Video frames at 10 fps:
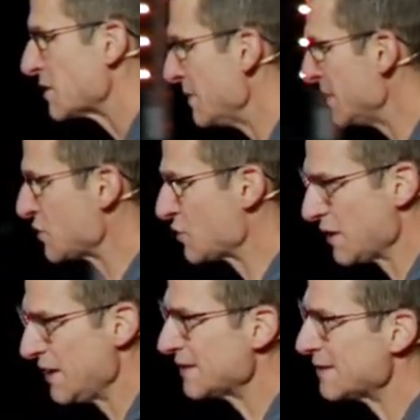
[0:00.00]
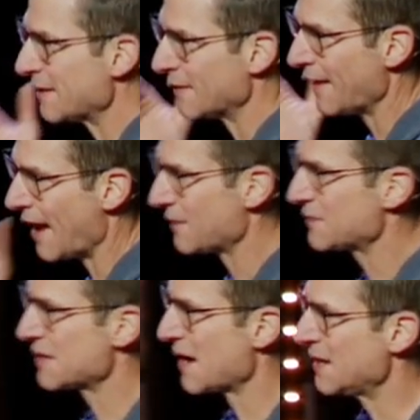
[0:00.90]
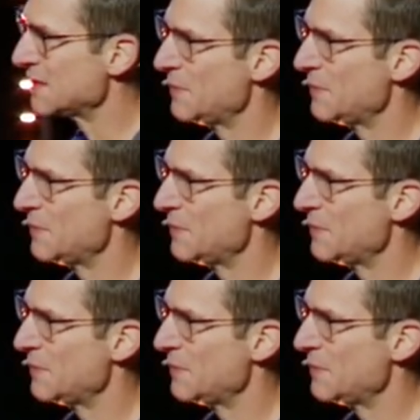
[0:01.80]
ministry, he's done a lot of signs,